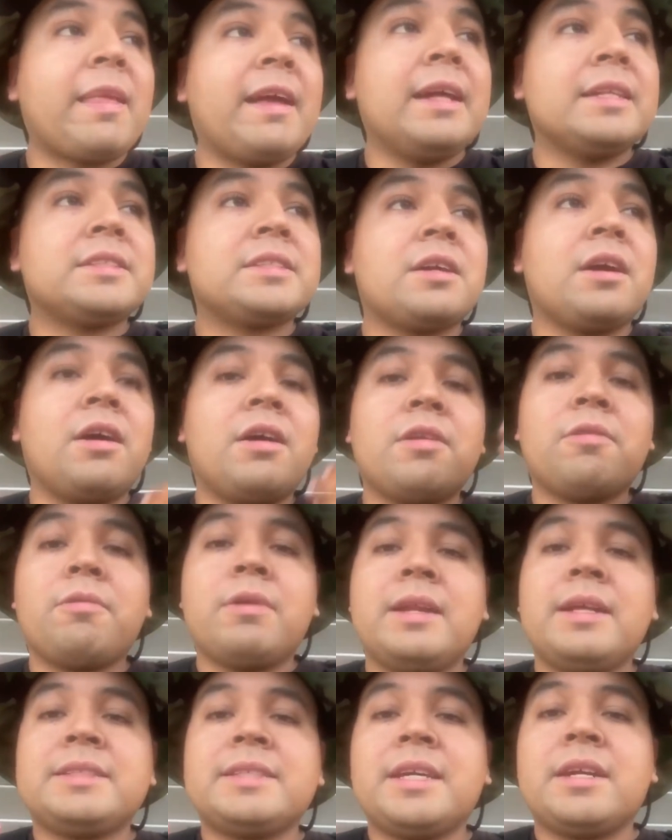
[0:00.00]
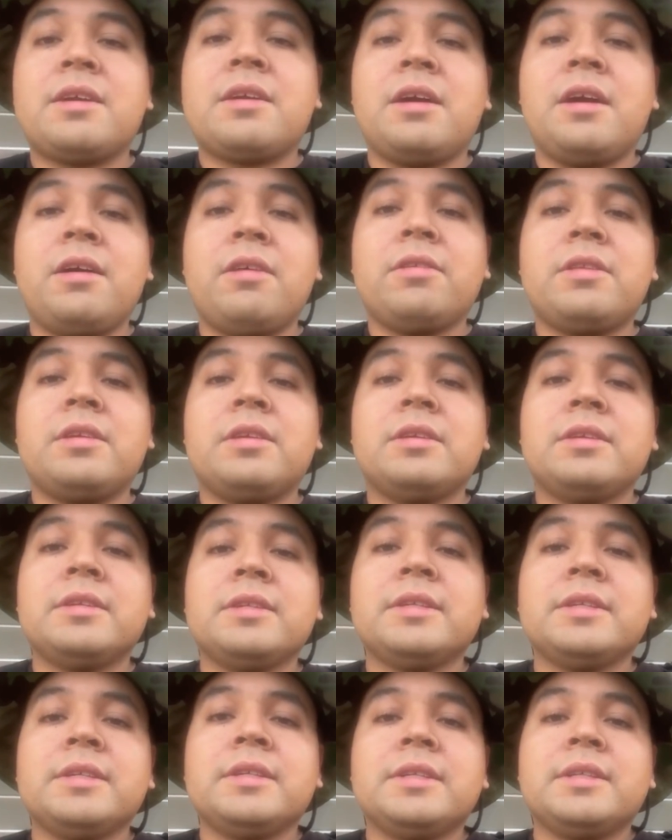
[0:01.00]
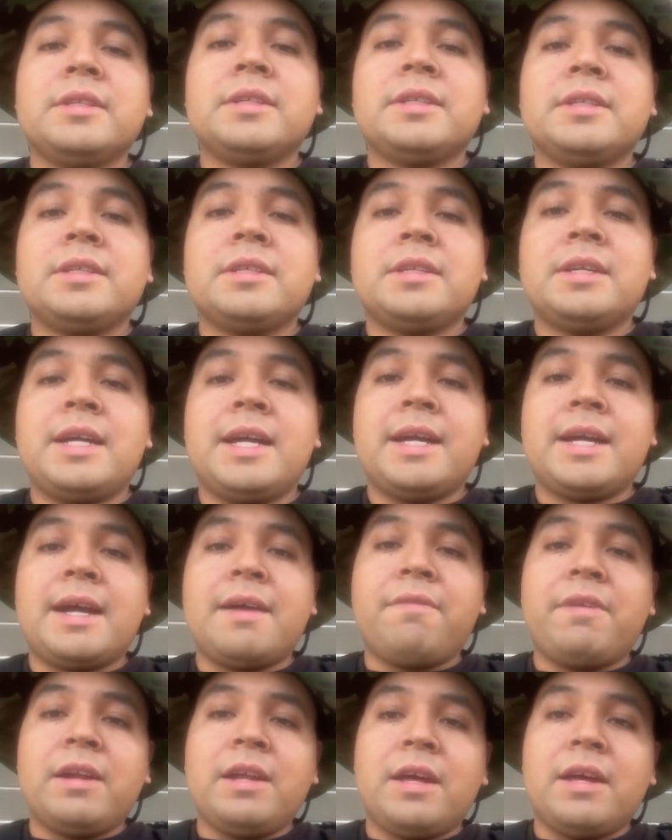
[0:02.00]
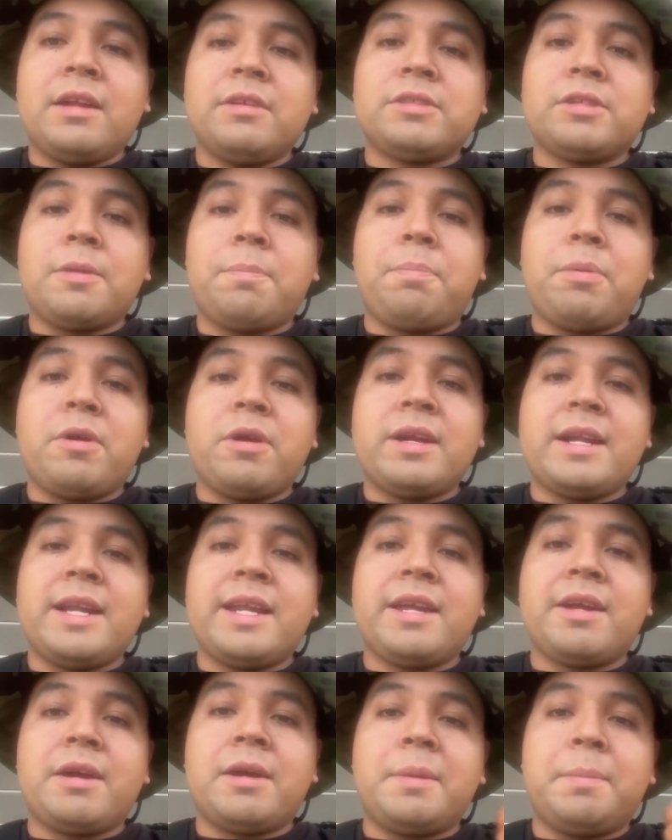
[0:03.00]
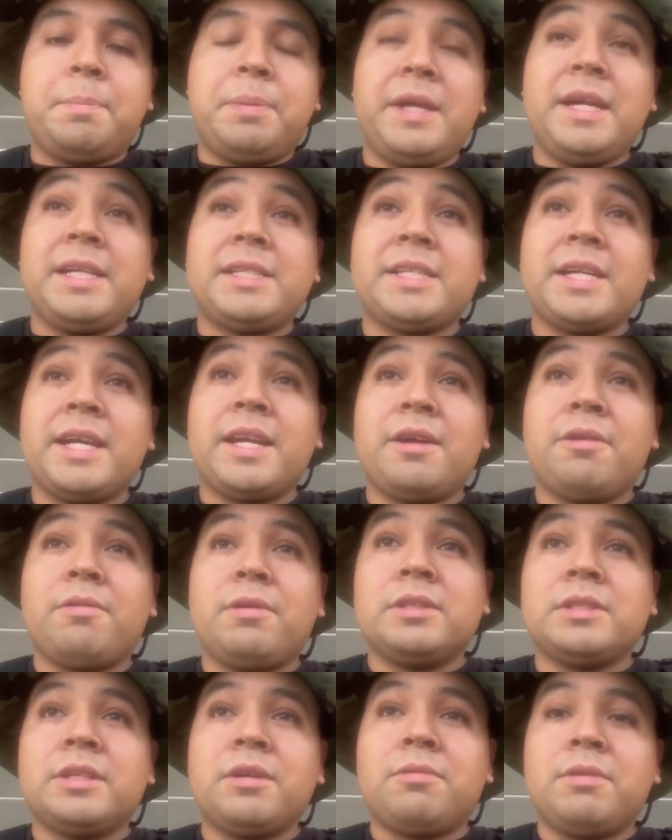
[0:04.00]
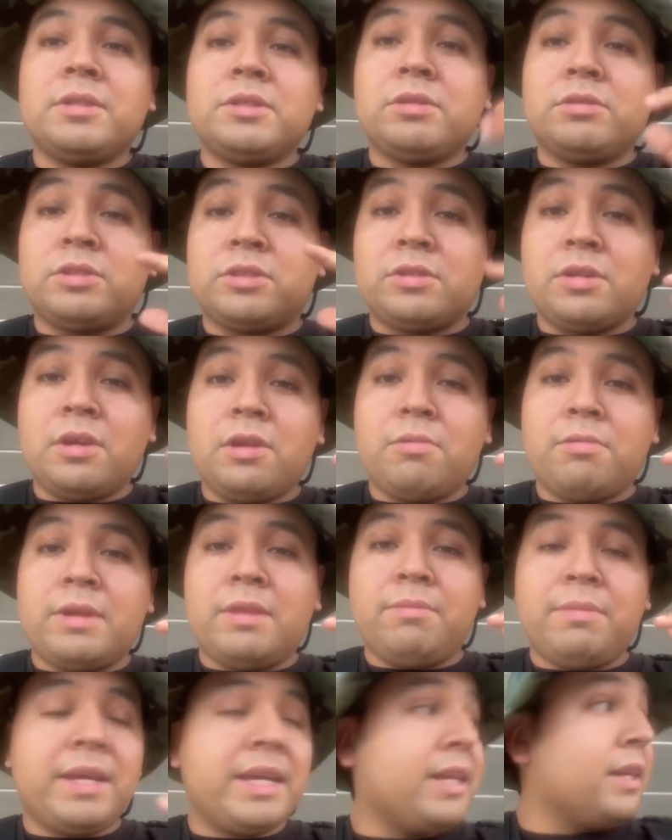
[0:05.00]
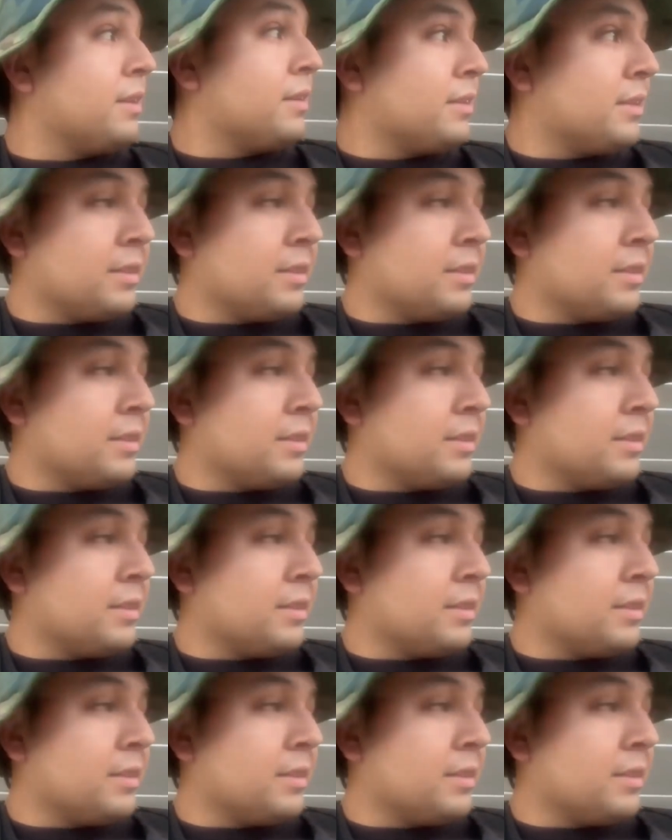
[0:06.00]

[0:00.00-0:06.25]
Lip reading: It's called, what is it called? I have a lot of support in here. Appreciated ones, the ones who stood with me.